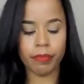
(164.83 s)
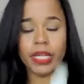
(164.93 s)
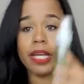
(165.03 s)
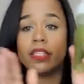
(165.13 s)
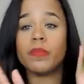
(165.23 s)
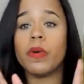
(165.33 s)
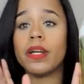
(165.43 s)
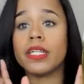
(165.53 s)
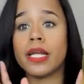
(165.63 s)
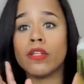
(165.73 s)
but yeah this
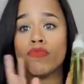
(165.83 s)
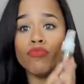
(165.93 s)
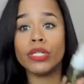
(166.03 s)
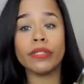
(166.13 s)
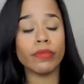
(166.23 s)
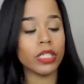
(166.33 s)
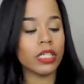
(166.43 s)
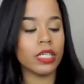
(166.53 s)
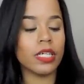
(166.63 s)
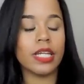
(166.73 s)
product is really really
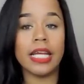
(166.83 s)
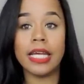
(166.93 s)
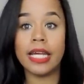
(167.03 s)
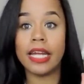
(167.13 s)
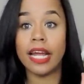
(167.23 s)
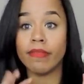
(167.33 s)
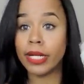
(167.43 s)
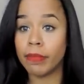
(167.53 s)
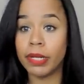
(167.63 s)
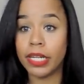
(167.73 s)
good and I
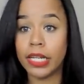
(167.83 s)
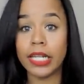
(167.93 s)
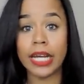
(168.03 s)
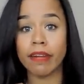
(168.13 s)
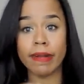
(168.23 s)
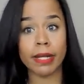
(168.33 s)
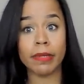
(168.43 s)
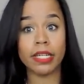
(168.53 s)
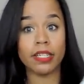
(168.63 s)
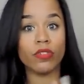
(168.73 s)
recommend it like I
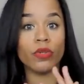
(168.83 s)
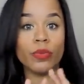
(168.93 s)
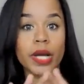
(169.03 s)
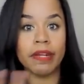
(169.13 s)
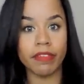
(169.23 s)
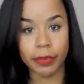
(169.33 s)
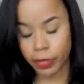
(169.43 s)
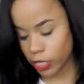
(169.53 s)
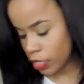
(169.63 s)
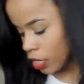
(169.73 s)
recommend it to
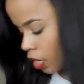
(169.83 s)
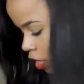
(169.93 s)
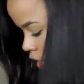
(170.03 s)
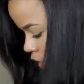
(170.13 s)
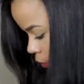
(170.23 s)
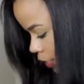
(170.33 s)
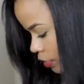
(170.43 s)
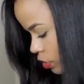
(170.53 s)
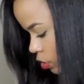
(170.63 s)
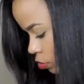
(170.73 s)
everyone
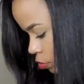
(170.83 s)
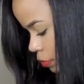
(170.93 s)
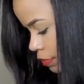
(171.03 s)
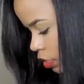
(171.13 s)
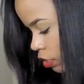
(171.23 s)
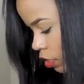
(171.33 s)
okay so moving